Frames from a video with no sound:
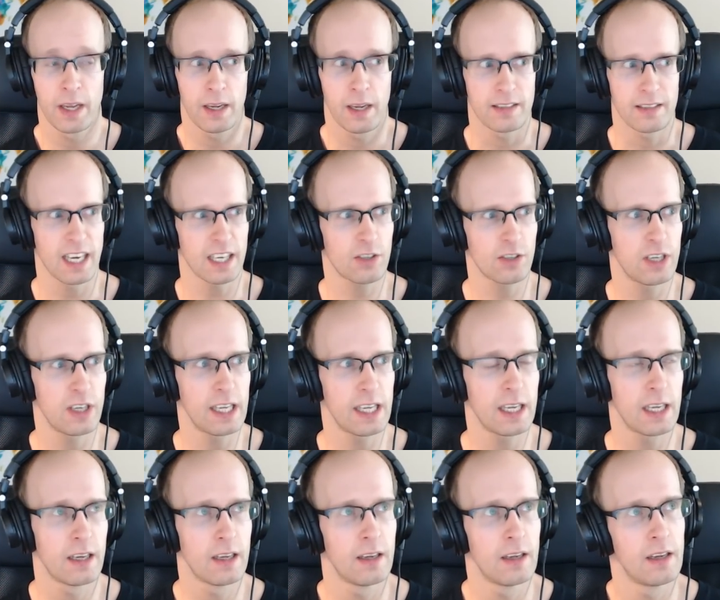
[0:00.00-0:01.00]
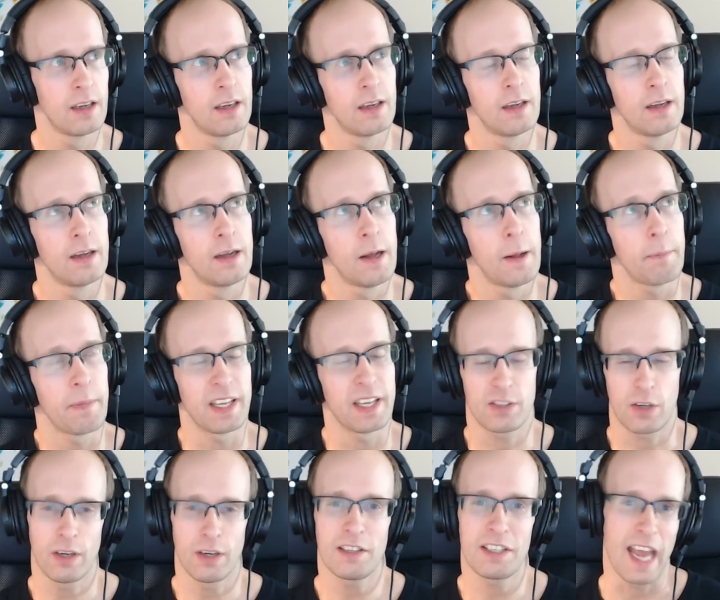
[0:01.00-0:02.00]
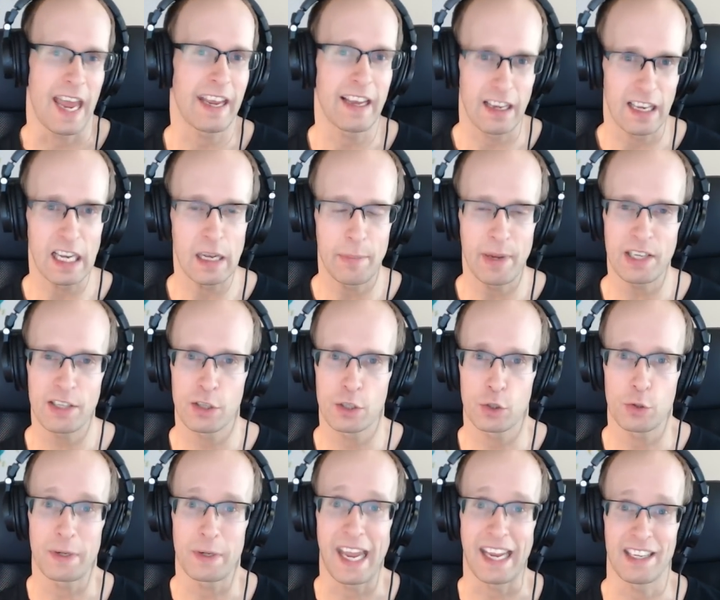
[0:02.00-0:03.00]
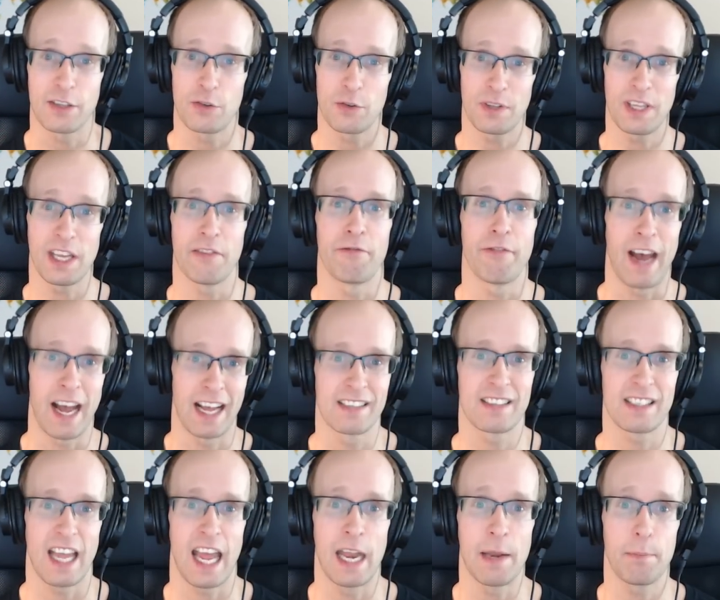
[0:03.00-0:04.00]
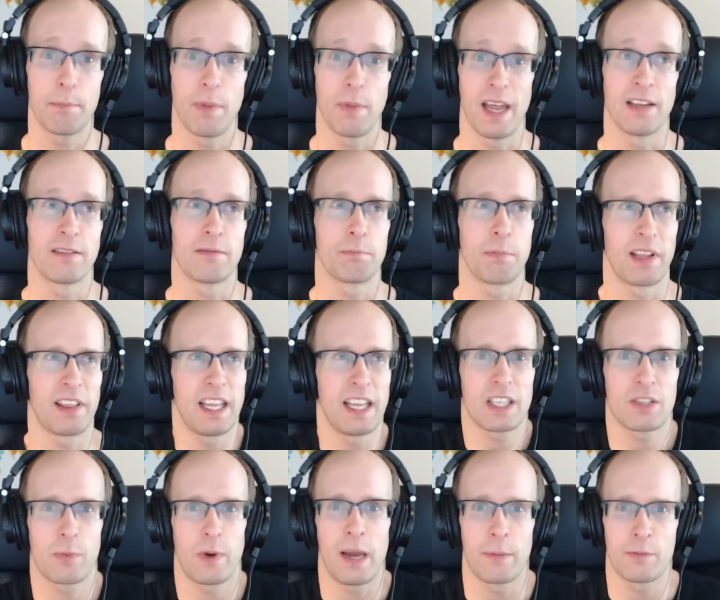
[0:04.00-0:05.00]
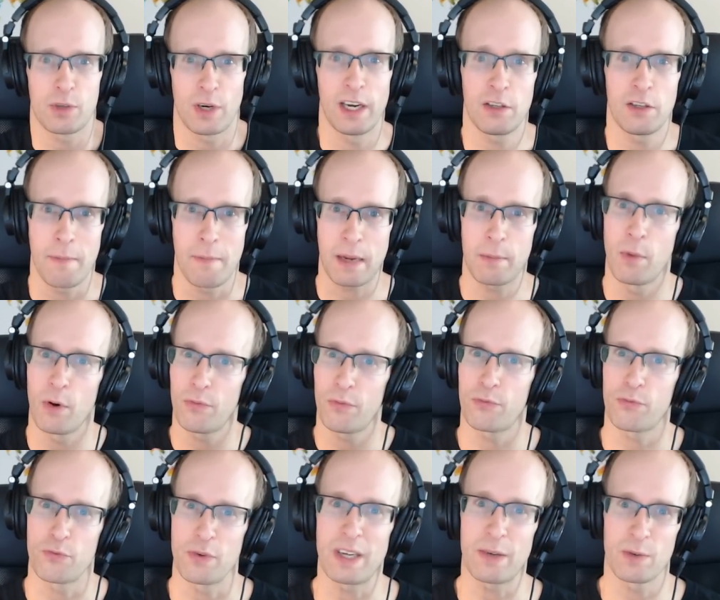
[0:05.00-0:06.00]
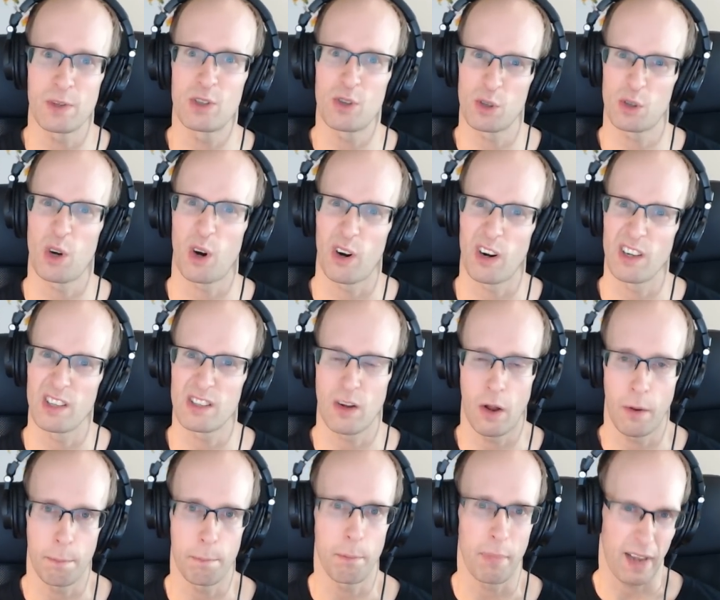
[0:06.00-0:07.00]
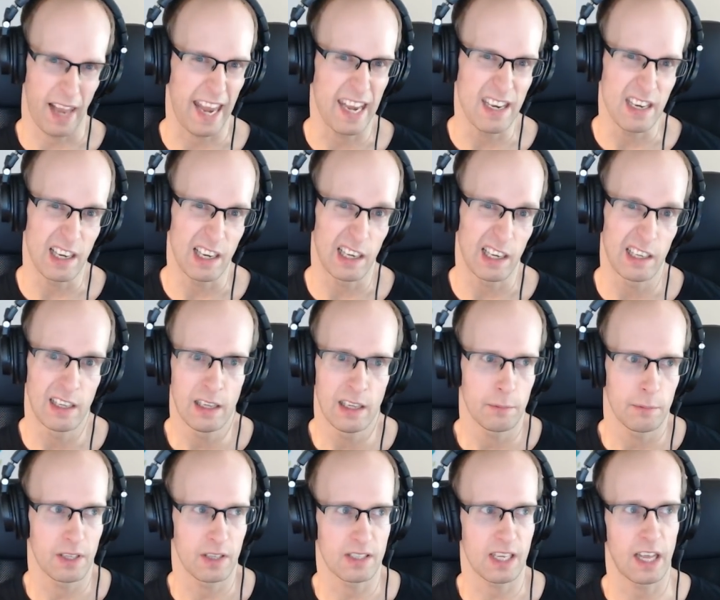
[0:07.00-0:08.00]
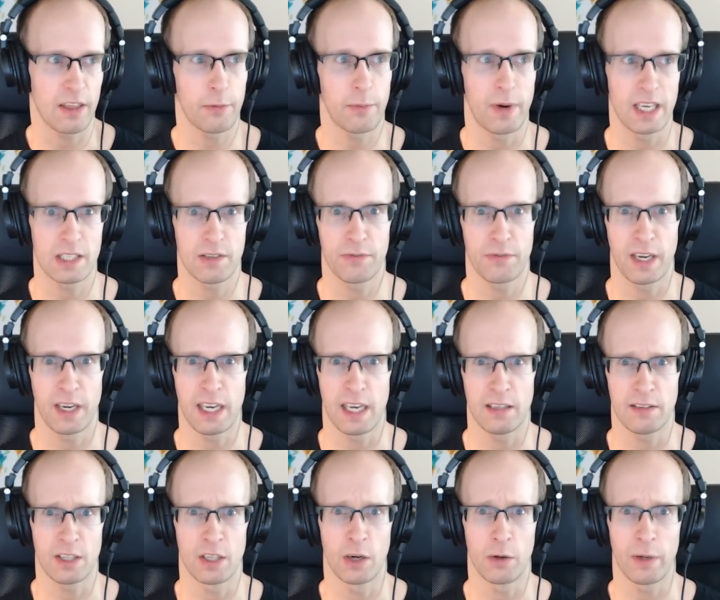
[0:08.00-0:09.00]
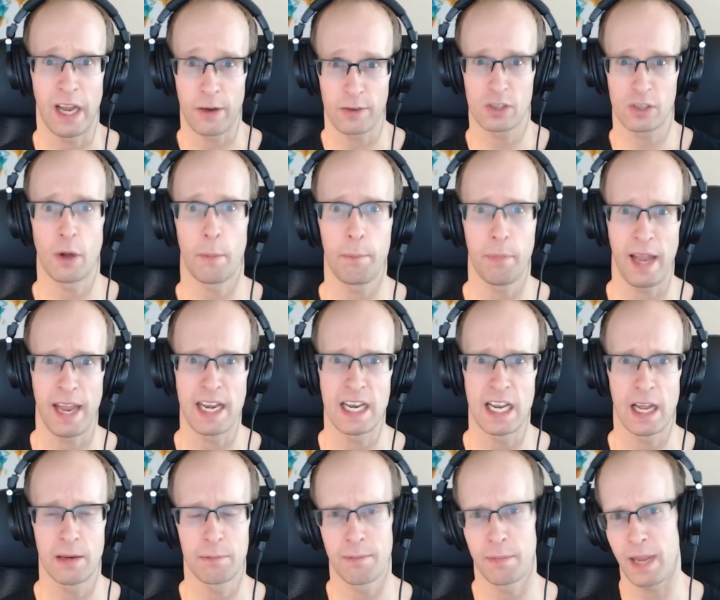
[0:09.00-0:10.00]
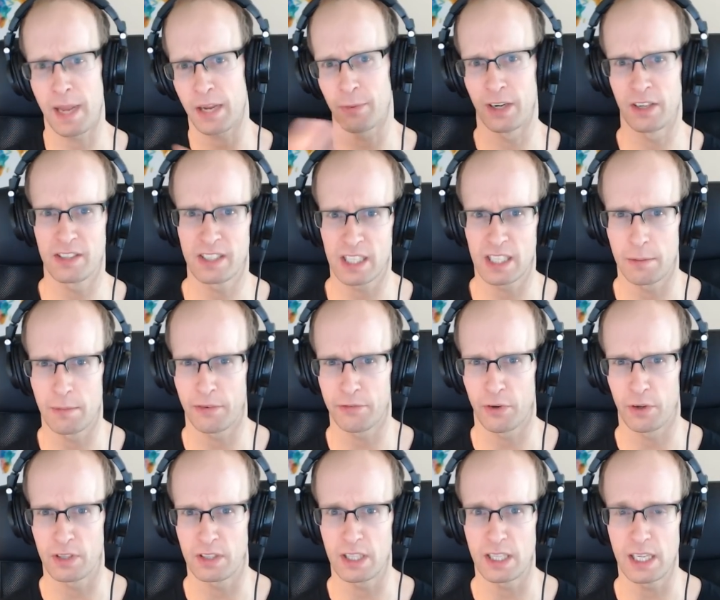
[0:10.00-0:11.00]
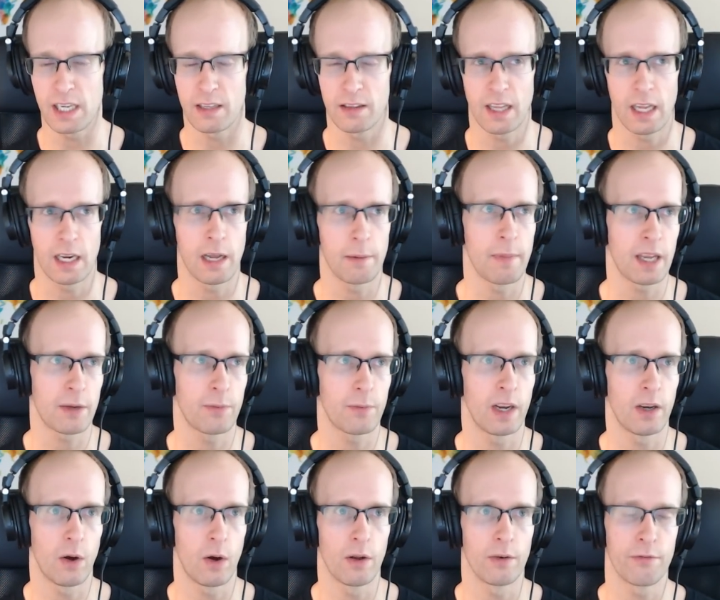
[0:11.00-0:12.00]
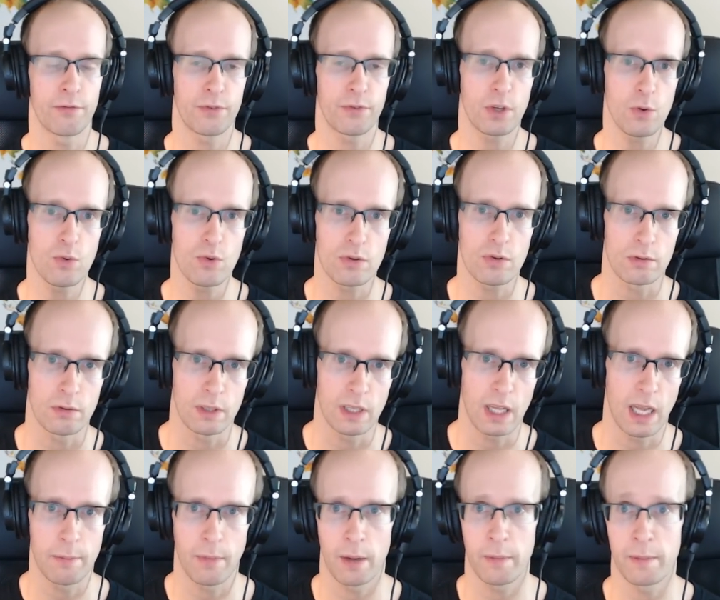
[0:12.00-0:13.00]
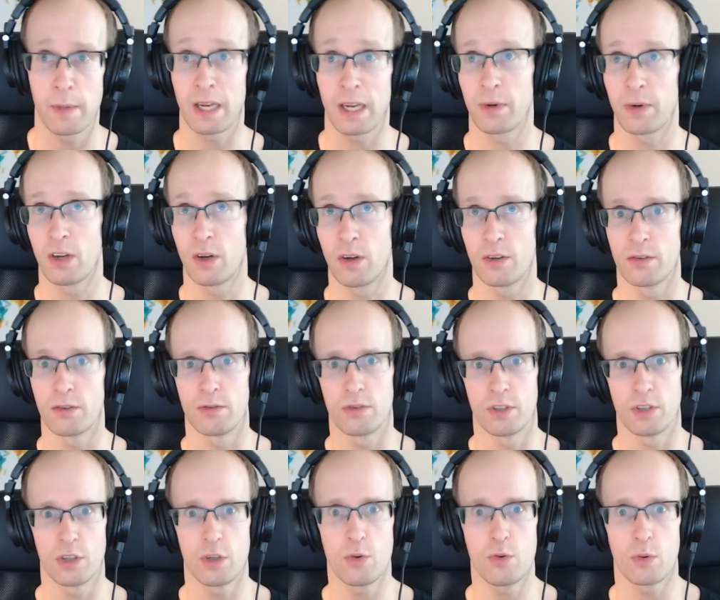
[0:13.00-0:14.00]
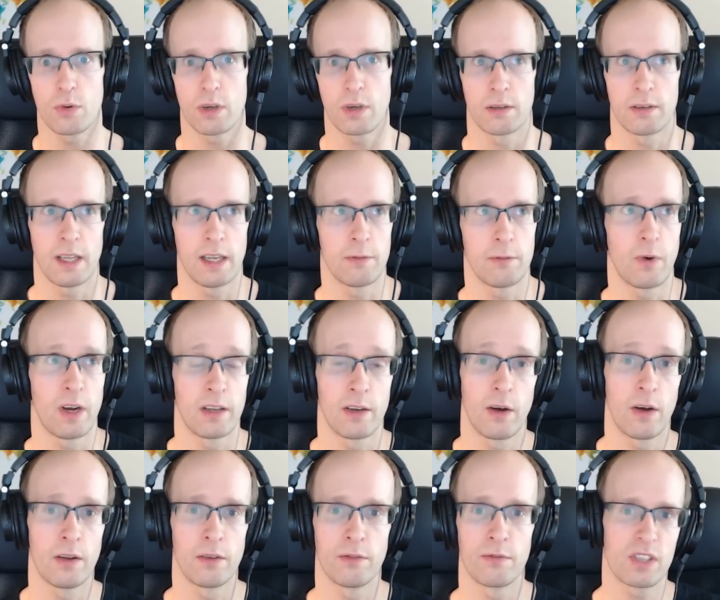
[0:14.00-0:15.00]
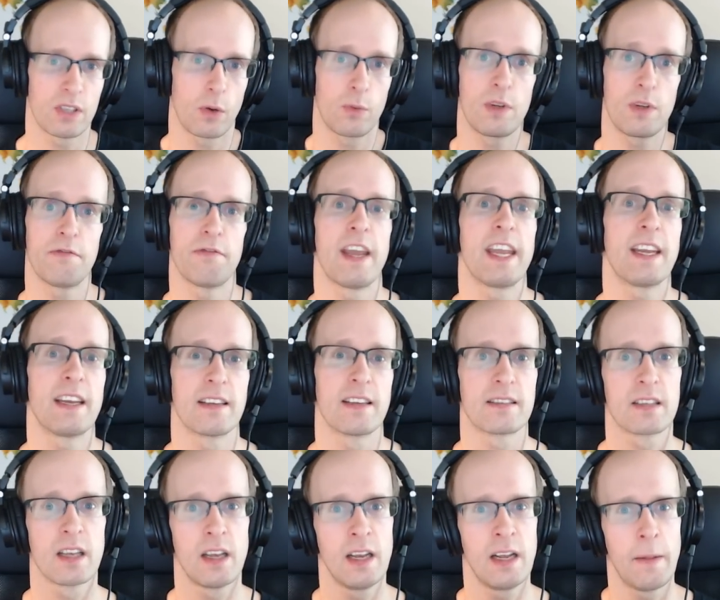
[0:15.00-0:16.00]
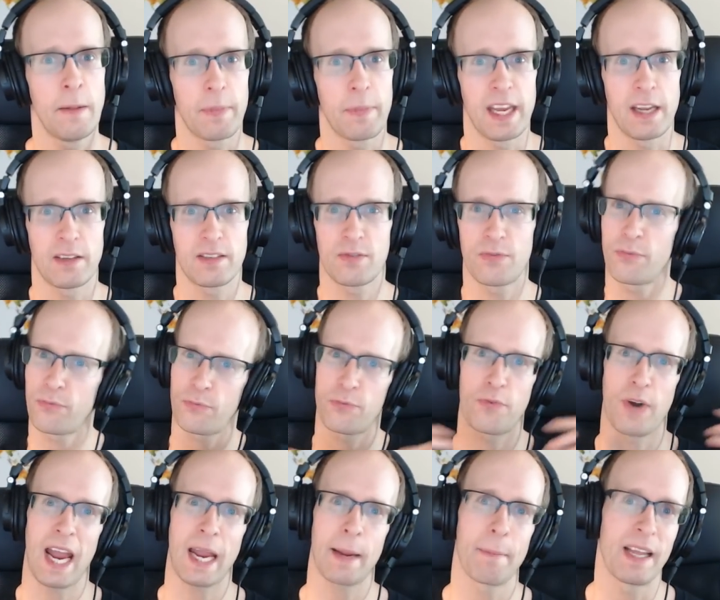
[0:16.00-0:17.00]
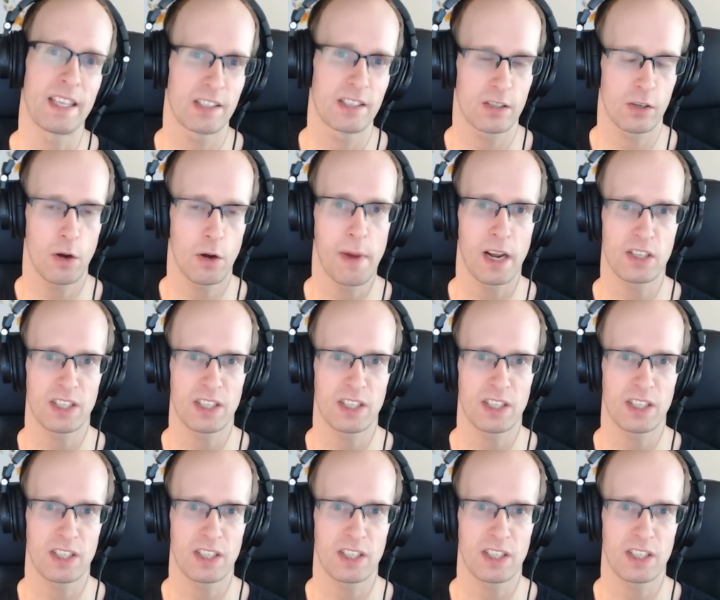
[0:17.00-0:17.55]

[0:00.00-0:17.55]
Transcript: It's going to take a little bit to get into the advanced end, but that's why I'm trying to make more frequent tutorials on Blender, because otherwise if I, you know, now stop Blender and make one on Cinema 4D, and then I make one on Fusion, and then I make one on Nuke, and then one on Sony Vegas, it fragments so much